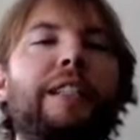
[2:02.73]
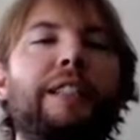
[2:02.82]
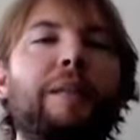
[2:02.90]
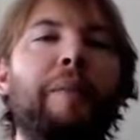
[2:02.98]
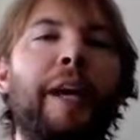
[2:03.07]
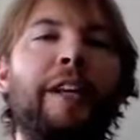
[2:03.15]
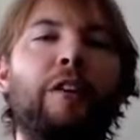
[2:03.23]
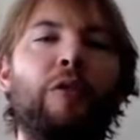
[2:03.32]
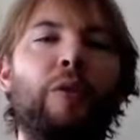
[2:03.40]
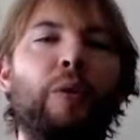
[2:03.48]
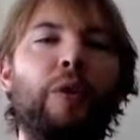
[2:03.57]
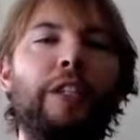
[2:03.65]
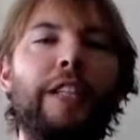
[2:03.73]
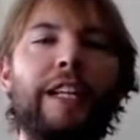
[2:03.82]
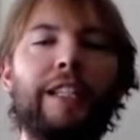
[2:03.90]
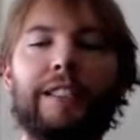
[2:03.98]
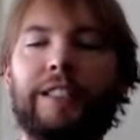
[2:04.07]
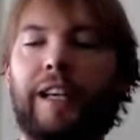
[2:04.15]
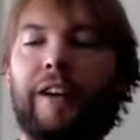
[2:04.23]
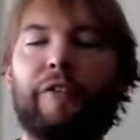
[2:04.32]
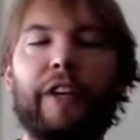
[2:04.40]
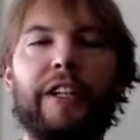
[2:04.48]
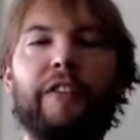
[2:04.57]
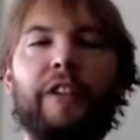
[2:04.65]
the mining reward that is
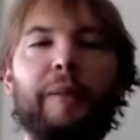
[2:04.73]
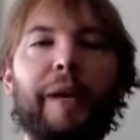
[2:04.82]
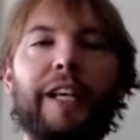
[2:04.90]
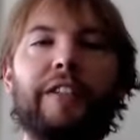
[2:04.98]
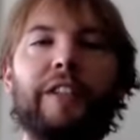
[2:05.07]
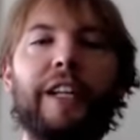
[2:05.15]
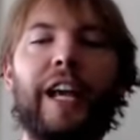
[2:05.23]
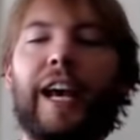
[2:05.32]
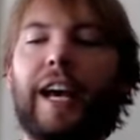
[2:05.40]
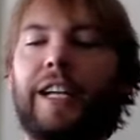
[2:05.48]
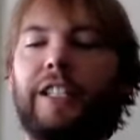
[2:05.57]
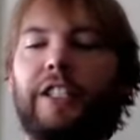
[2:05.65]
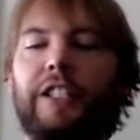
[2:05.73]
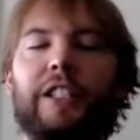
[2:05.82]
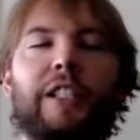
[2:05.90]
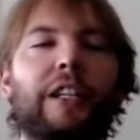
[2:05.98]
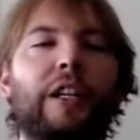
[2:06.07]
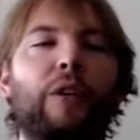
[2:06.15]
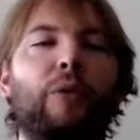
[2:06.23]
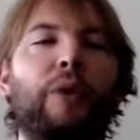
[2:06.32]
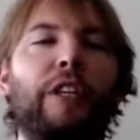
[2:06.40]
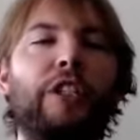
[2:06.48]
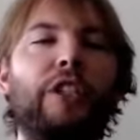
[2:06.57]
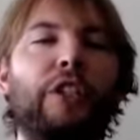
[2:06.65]
effectively based on hash,
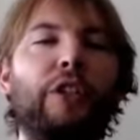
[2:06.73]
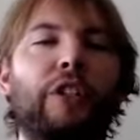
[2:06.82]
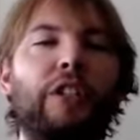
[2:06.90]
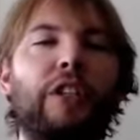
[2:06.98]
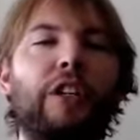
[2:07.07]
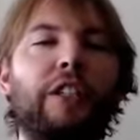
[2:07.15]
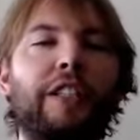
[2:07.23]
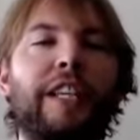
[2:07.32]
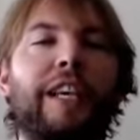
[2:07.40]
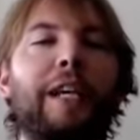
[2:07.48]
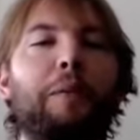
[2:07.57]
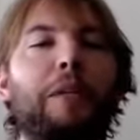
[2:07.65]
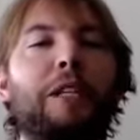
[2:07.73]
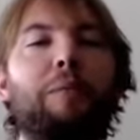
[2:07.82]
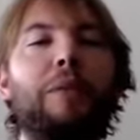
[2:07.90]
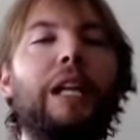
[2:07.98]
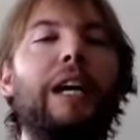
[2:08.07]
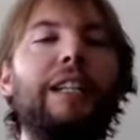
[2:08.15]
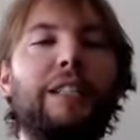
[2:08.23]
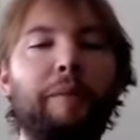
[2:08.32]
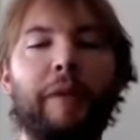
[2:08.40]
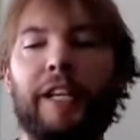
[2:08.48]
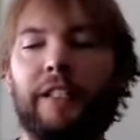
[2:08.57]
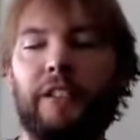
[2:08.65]
which you could call the empty block
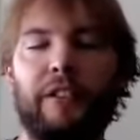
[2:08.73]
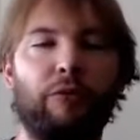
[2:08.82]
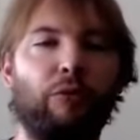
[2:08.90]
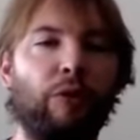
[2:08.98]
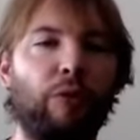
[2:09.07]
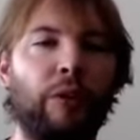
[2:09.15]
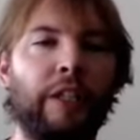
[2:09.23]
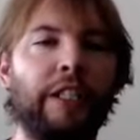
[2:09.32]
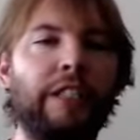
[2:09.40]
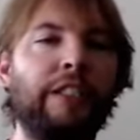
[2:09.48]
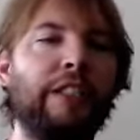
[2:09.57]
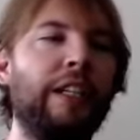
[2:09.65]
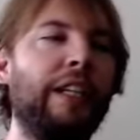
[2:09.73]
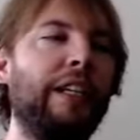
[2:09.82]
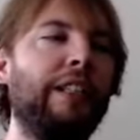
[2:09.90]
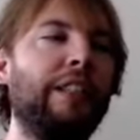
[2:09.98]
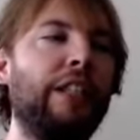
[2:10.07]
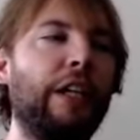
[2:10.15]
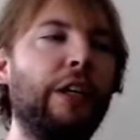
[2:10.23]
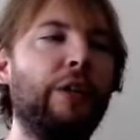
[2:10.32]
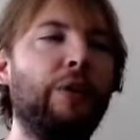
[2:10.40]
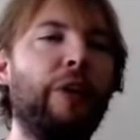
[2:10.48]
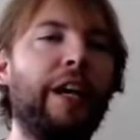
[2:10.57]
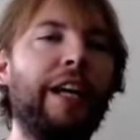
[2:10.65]
space rewards.
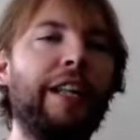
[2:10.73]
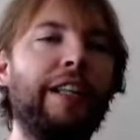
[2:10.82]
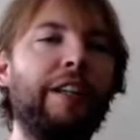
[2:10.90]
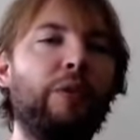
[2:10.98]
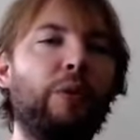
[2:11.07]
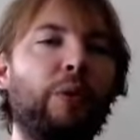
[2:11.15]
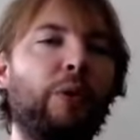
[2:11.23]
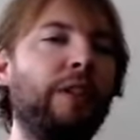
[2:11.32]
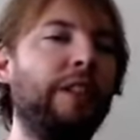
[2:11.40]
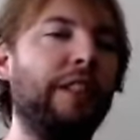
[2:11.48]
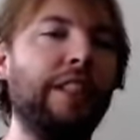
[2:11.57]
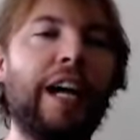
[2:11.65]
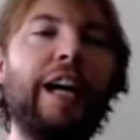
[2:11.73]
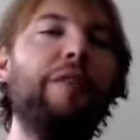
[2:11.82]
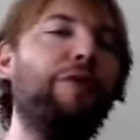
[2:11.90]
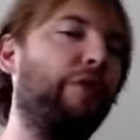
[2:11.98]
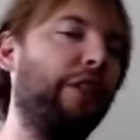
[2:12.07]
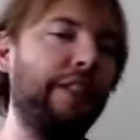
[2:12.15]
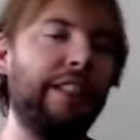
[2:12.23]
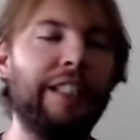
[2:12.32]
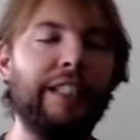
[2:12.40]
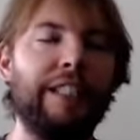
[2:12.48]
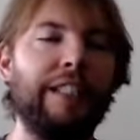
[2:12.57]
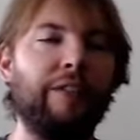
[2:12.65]
So, these rewards are not for
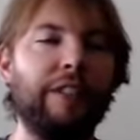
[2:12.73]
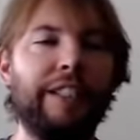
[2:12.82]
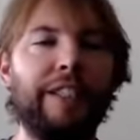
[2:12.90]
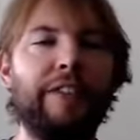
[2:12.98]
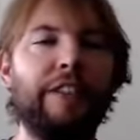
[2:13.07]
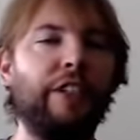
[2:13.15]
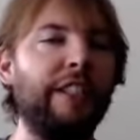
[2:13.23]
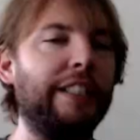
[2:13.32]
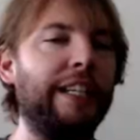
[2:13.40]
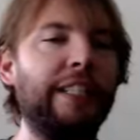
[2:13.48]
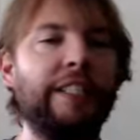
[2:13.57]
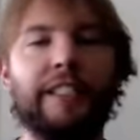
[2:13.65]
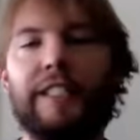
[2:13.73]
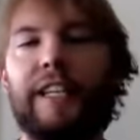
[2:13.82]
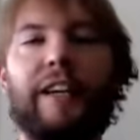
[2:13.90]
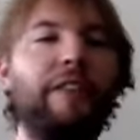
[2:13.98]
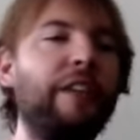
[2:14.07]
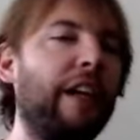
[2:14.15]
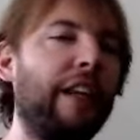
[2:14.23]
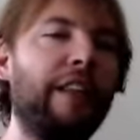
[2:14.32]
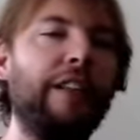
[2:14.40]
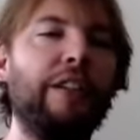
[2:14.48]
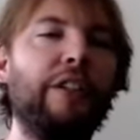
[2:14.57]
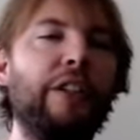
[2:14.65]
sending and receiving transactions. They have nothing
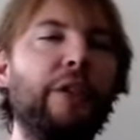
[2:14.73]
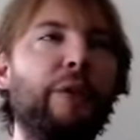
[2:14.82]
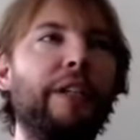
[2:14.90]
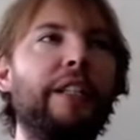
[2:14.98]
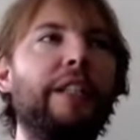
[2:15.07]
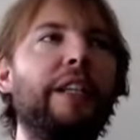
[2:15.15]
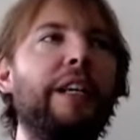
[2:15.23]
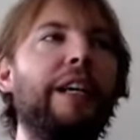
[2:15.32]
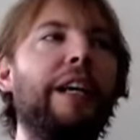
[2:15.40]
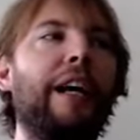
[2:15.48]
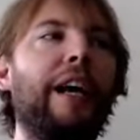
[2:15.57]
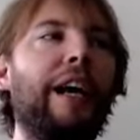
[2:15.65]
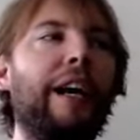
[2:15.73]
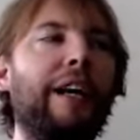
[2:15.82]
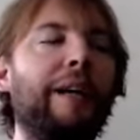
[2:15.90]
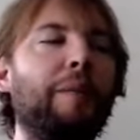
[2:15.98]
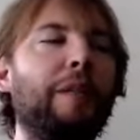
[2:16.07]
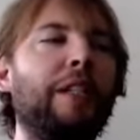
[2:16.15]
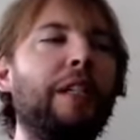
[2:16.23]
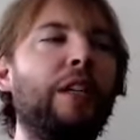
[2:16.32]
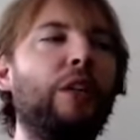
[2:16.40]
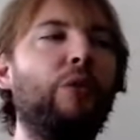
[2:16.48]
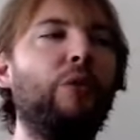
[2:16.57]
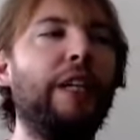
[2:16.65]
to do with um,
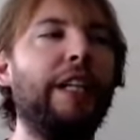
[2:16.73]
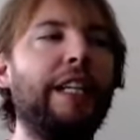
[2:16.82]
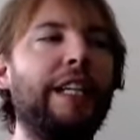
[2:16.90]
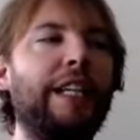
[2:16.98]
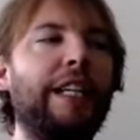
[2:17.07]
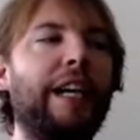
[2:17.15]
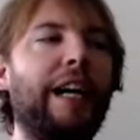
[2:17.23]
really